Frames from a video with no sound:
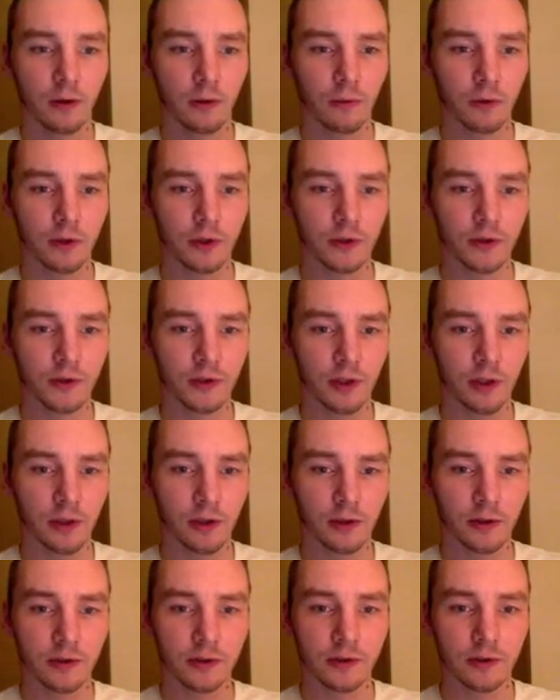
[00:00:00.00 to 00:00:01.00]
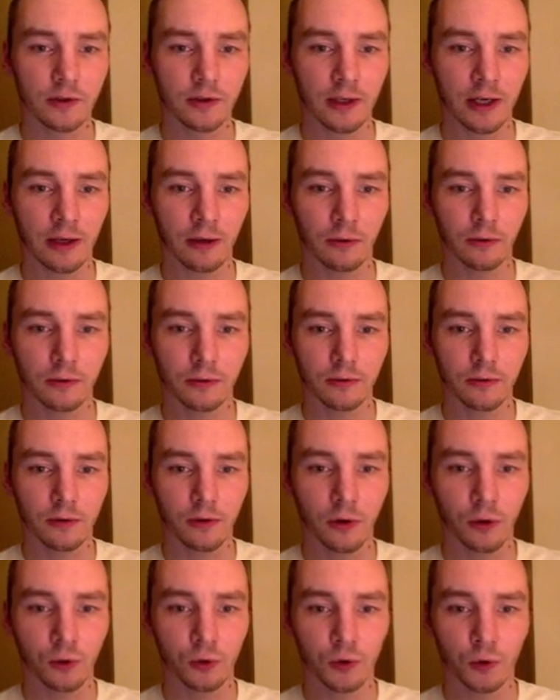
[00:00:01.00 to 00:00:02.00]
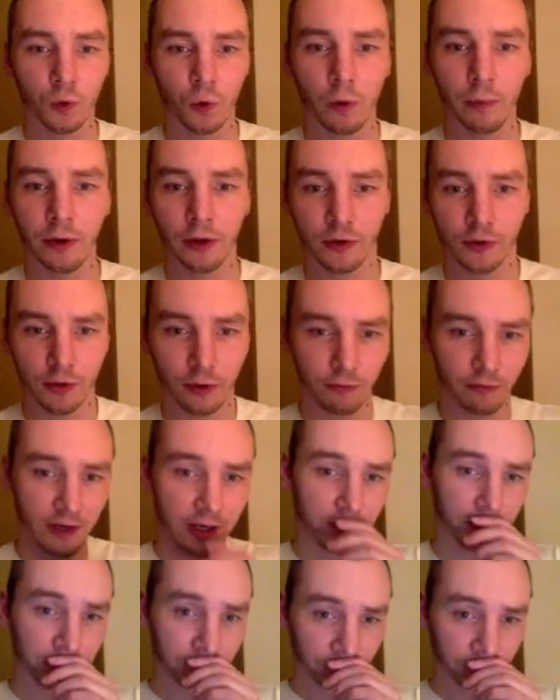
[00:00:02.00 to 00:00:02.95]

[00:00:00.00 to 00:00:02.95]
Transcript: we should see that now Oh, Swarmer has gone red.